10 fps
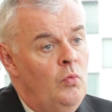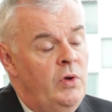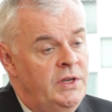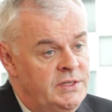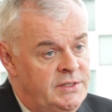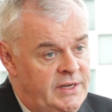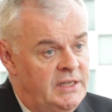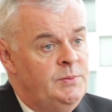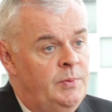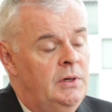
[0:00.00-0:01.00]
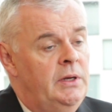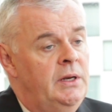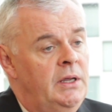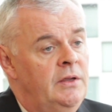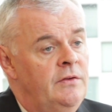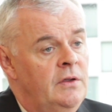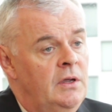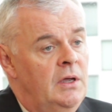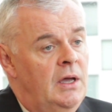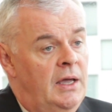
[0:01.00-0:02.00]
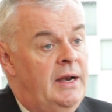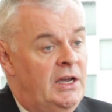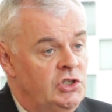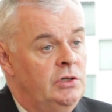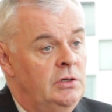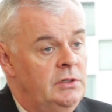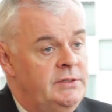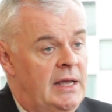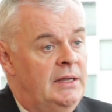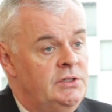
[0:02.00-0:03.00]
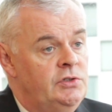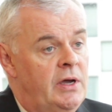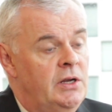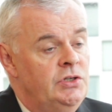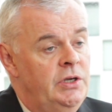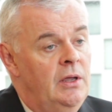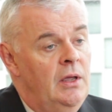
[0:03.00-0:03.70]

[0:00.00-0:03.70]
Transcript: we desperately need a national talent strategy.